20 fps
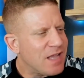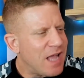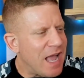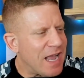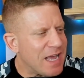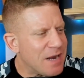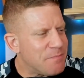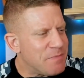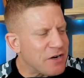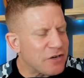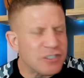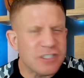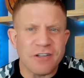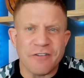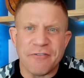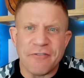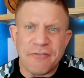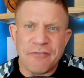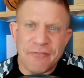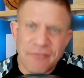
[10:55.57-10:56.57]
I got to be here
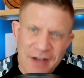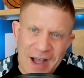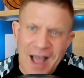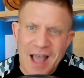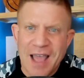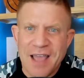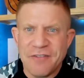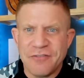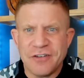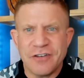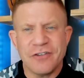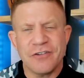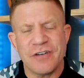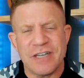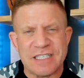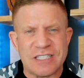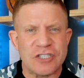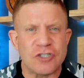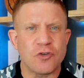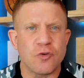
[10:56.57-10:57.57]
till five, dude.
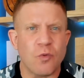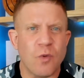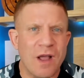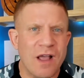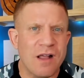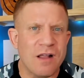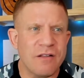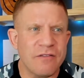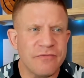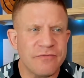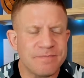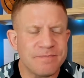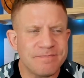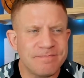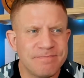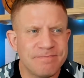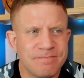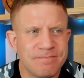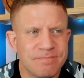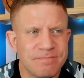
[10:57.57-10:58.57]
It's 12.
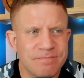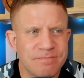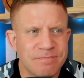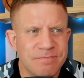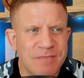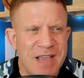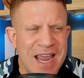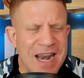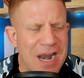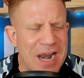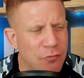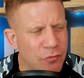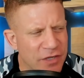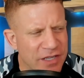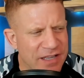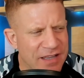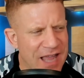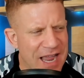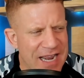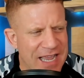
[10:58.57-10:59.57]
Man, I
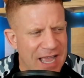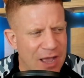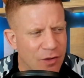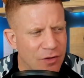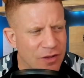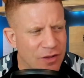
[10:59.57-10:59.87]
really like how